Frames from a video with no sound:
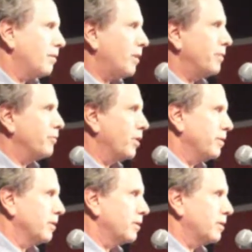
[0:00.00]
my
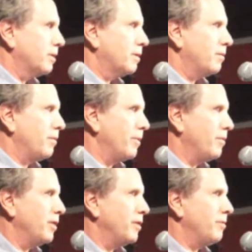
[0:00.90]
brother, my
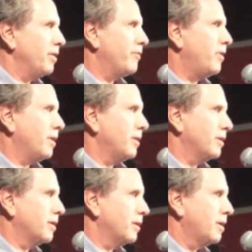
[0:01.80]
mother, my father,
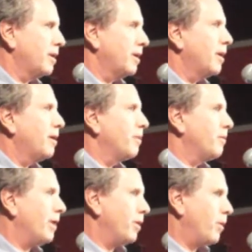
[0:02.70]

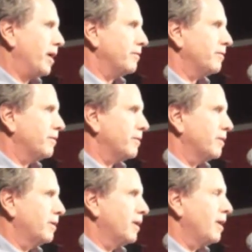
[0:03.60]
my wife.
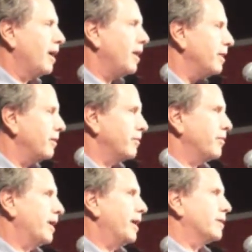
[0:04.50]
I'll never
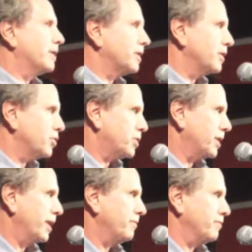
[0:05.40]
forget the kiss she
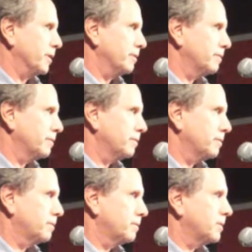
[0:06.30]
gave me.
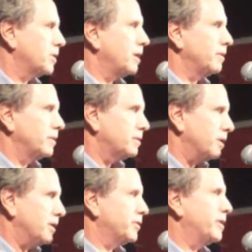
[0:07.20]

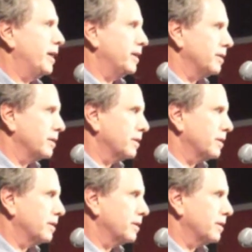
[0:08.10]
To this day,